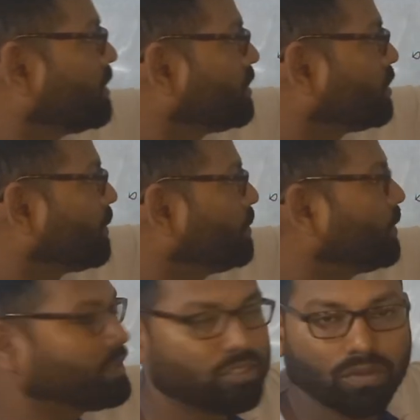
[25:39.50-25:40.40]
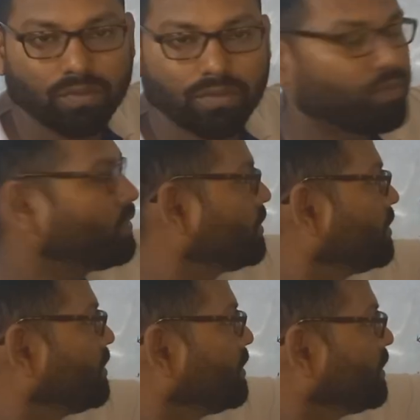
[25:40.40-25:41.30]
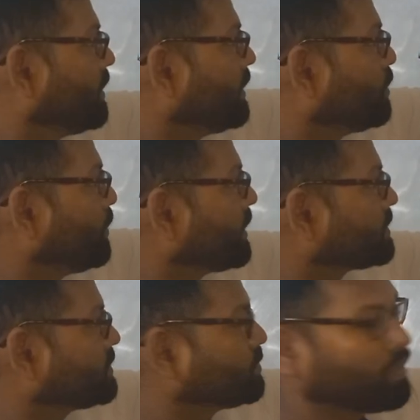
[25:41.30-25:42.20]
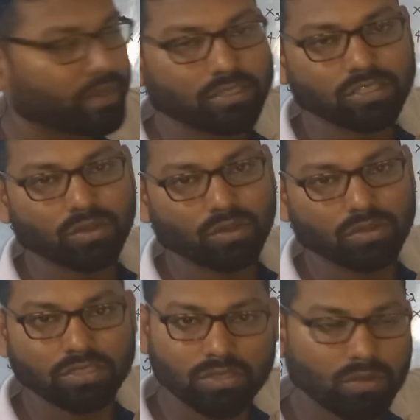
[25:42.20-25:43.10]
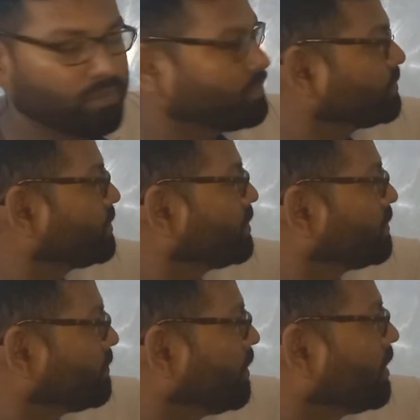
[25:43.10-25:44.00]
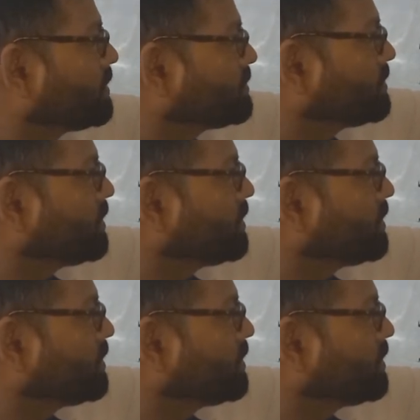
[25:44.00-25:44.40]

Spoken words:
W1 0.4 into x1 0 plus